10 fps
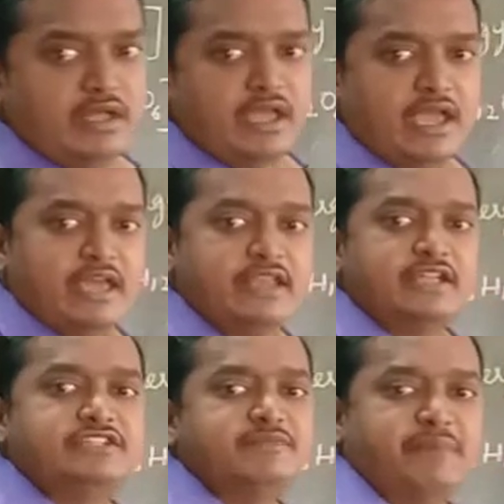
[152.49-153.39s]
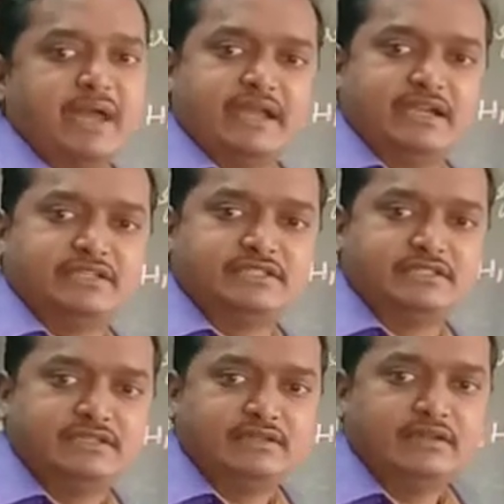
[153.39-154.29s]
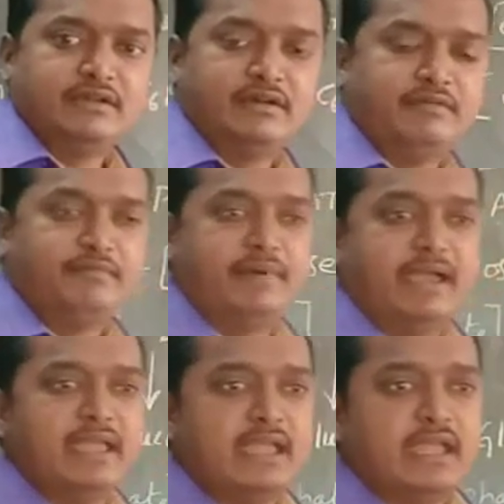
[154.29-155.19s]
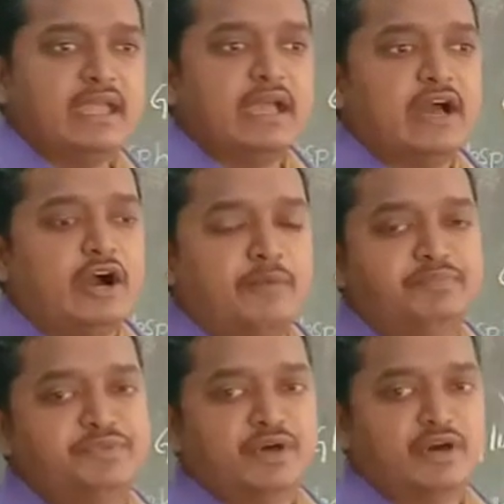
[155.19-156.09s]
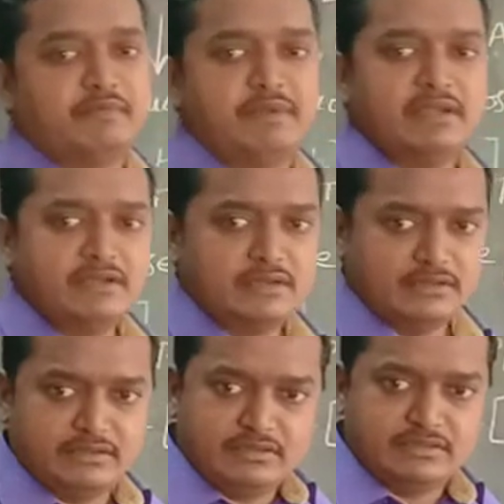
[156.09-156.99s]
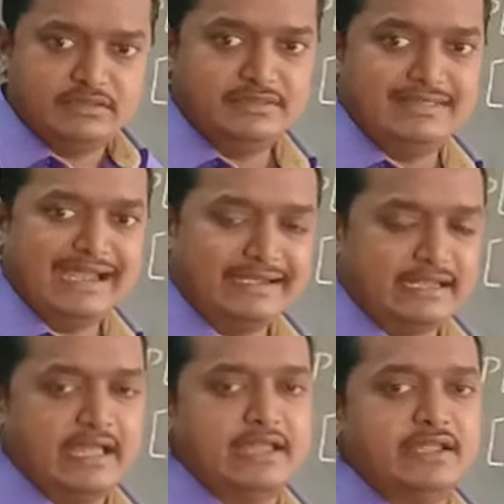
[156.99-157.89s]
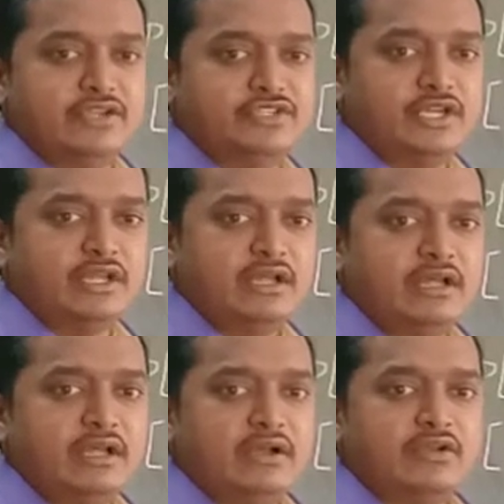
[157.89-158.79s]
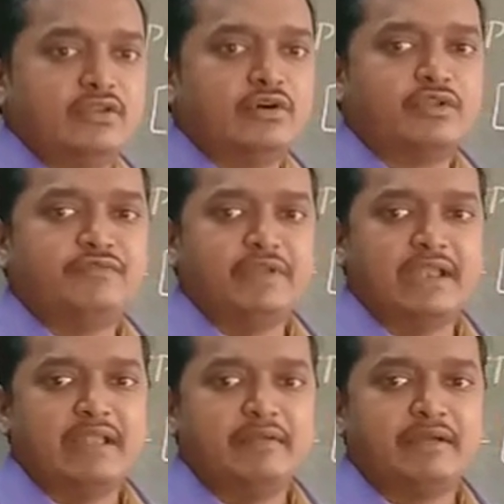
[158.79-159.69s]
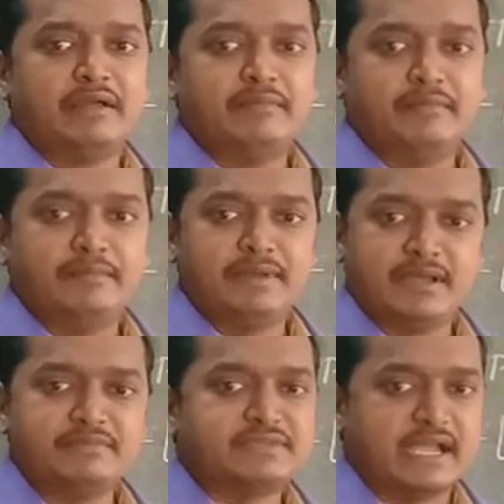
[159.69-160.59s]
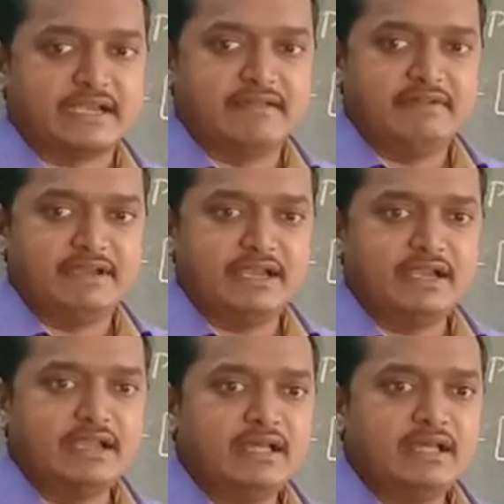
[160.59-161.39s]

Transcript: energy packets. By absorbing that energy, chlorophyll becomes activated,